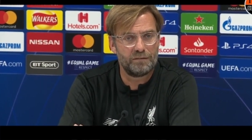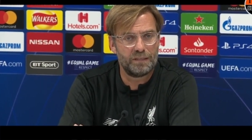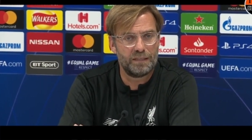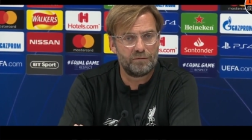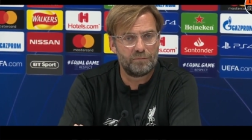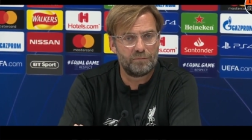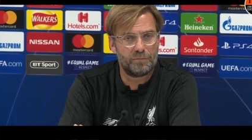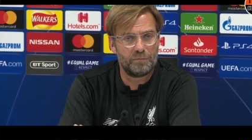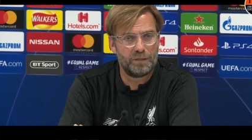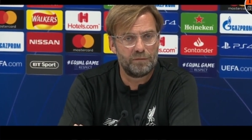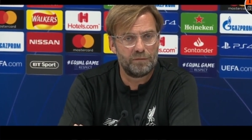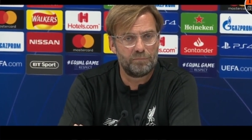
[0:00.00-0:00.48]

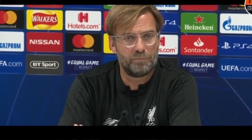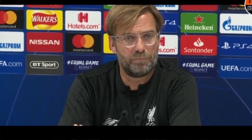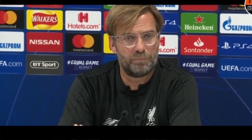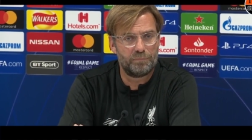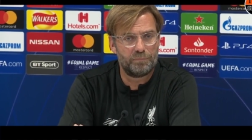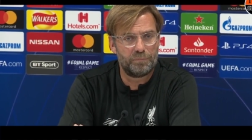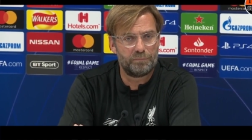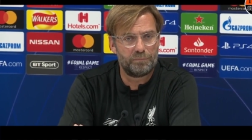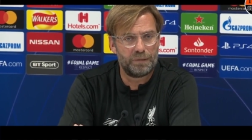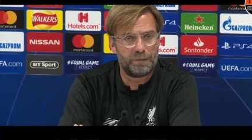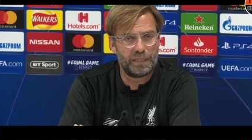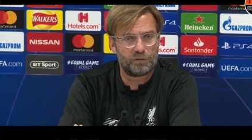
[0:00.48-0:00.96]
that,
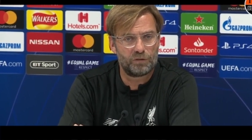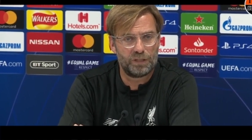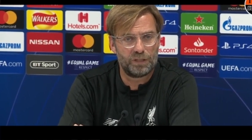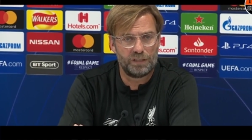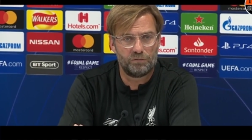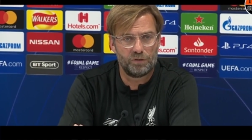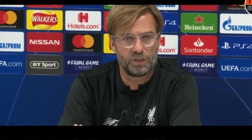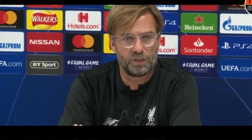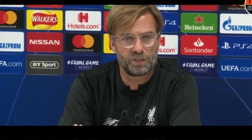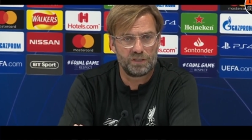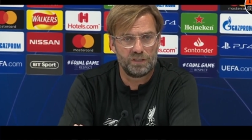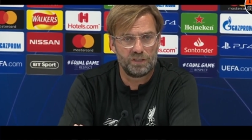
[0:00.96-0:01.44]
that
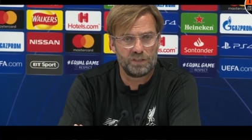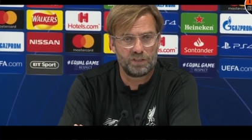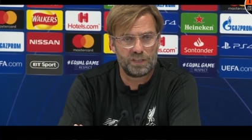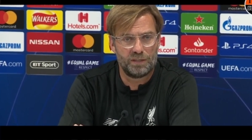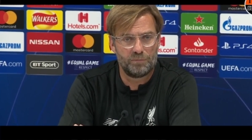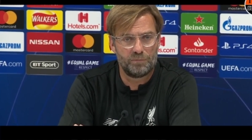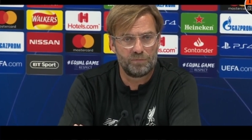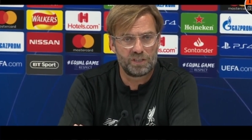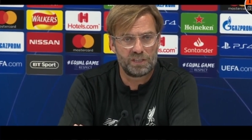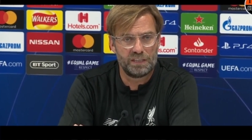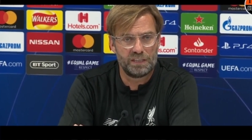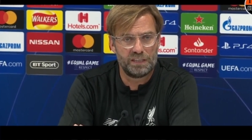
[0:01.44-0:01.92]
Belgrade was in the
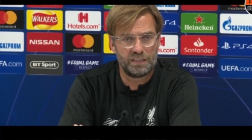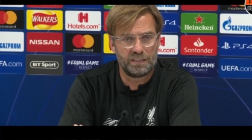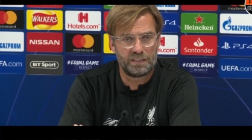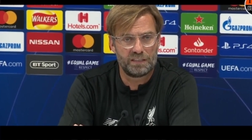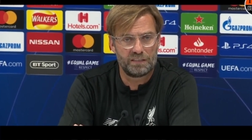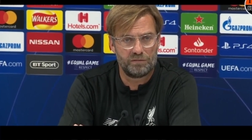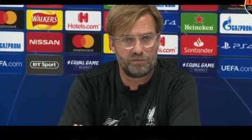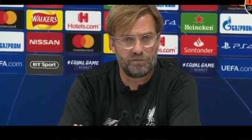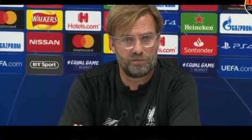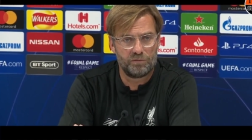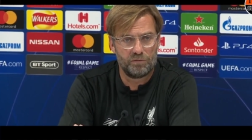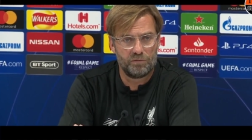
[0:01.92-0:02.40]
Champions League?
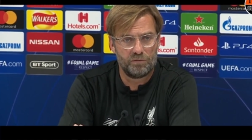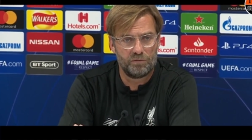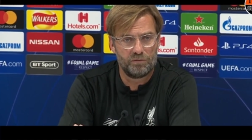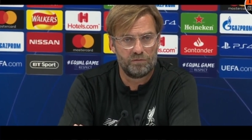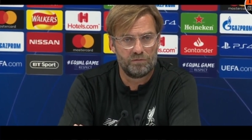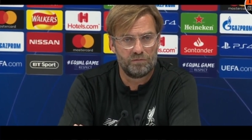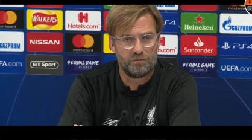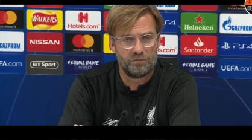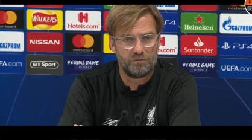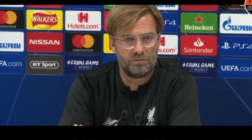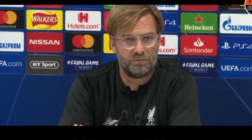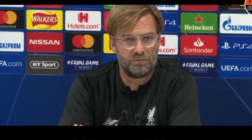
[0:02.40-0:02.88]
It's a,
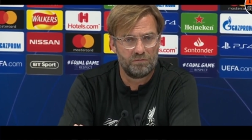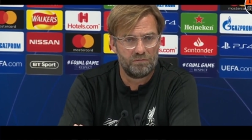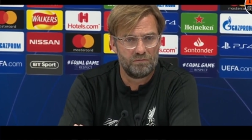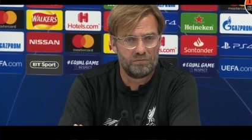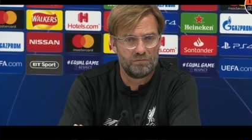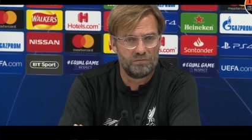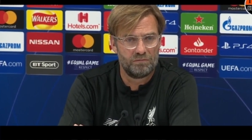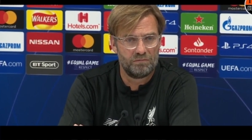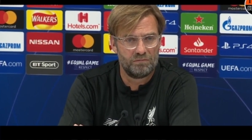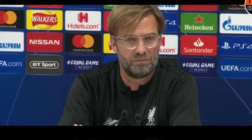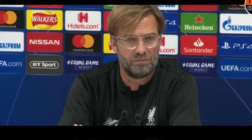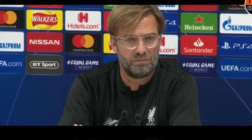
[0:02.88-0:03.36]
I
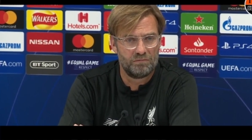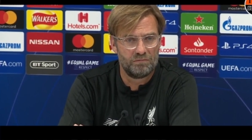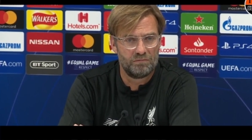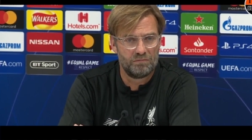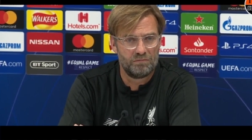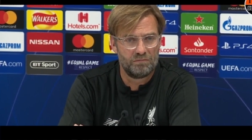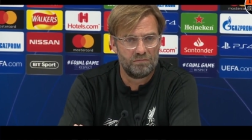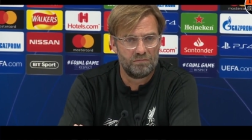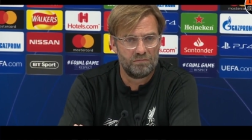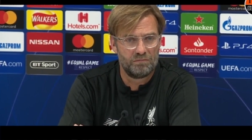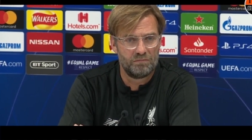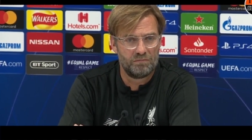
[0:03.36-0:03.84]
think the last
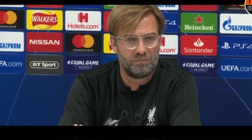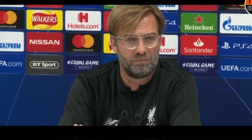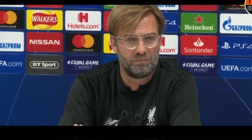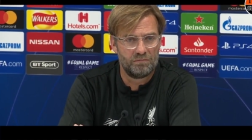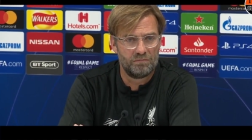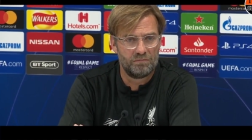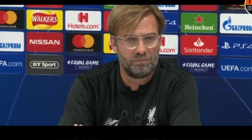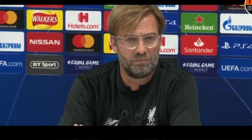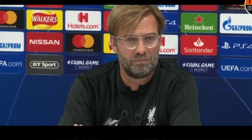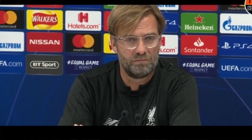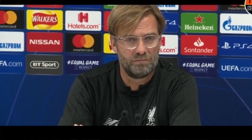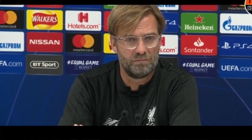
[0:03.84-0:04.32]
one was in
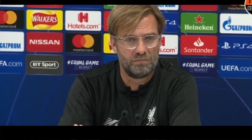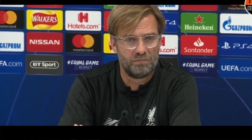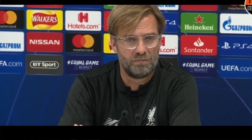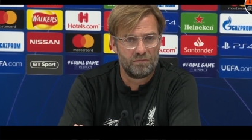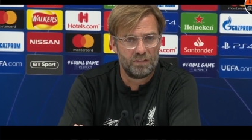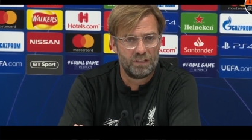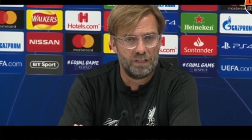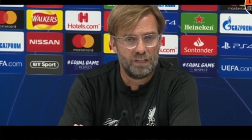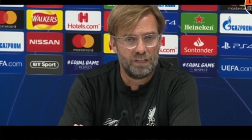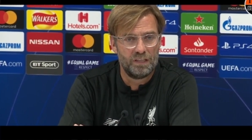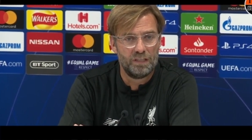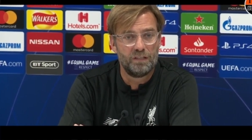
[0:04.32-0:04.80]

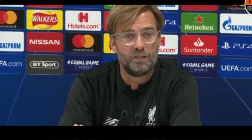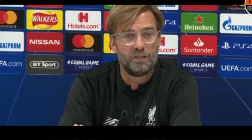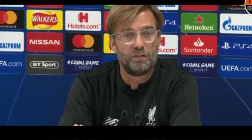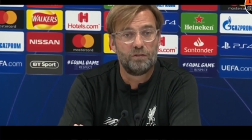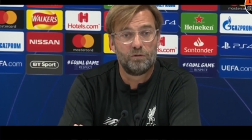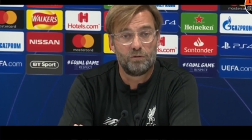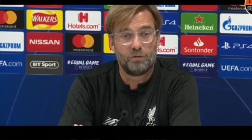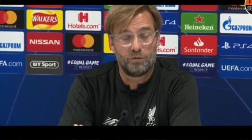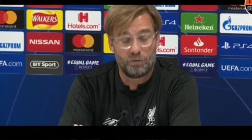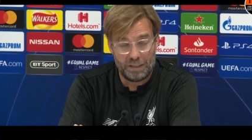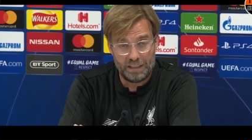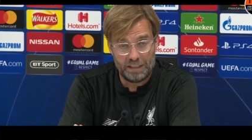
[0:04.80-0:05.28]
91st,
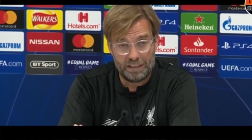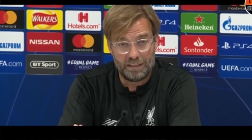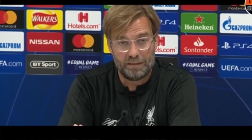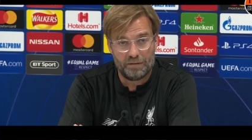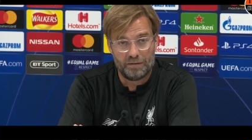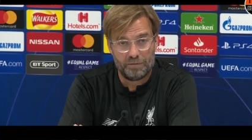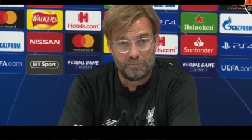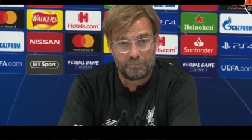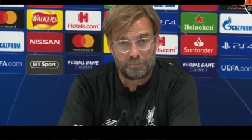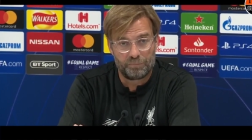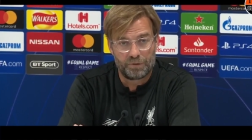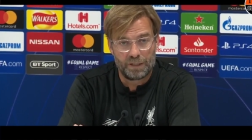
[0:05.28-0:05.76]
Really?